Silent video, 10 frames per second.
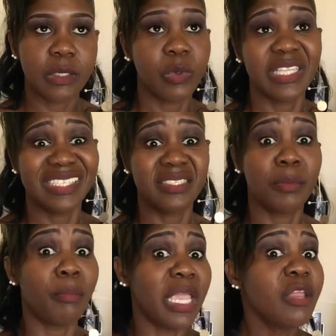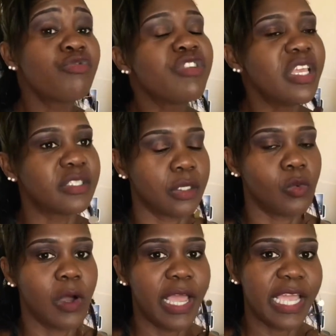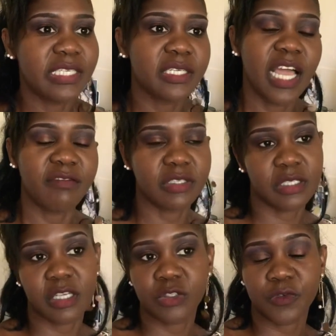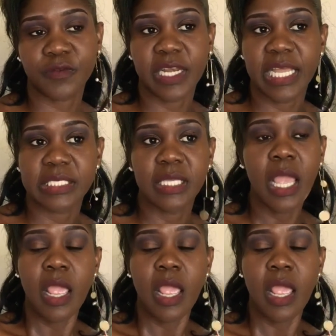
well, that is the main reason why I did Avas Luxury for Less